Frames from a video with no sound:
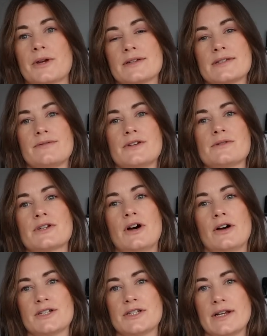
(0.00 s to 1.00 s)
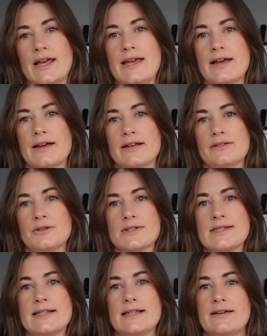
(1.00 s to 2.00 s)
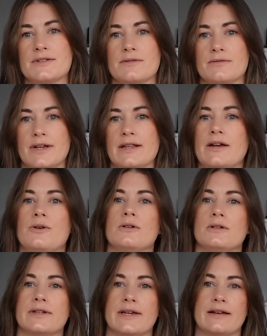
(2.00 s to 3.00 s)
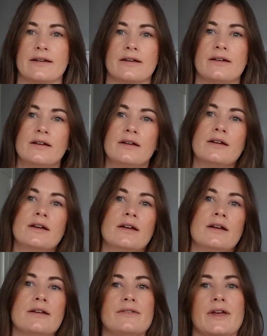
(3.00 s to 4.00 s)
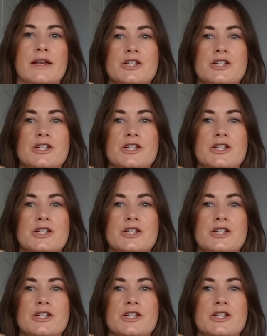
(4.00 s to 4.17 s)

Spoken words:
because I've used cotton here, those sleeves are really holding their